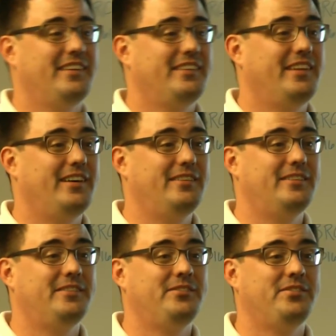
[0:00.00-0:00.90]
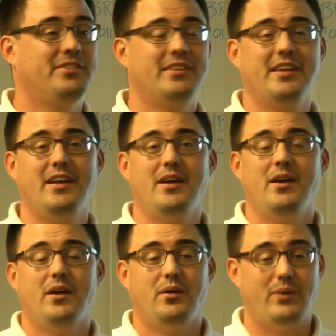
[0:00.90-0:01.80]
No?
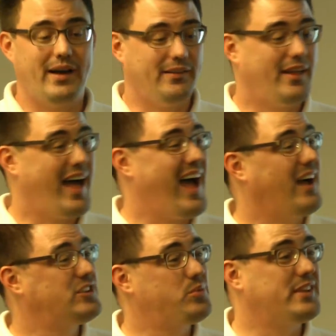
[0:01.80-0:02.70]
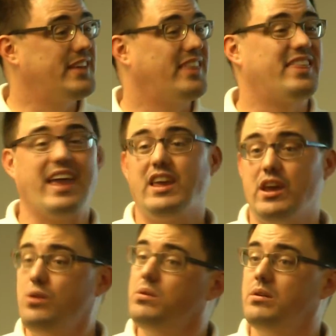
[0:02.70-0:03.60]
Well, I just want to say thank
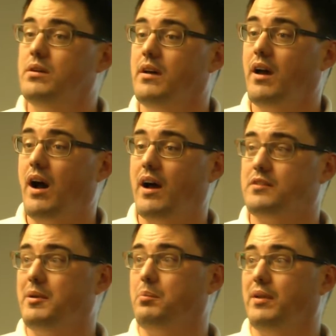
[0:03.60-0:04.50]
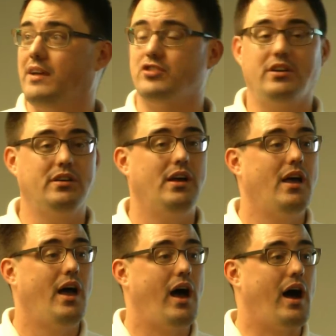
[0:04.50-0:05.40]
you. It's been a pleasure.
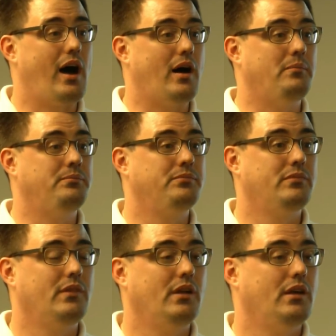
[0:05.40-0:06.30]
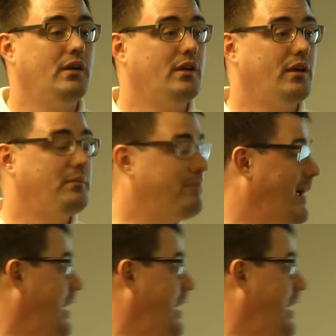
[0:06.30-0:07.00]
My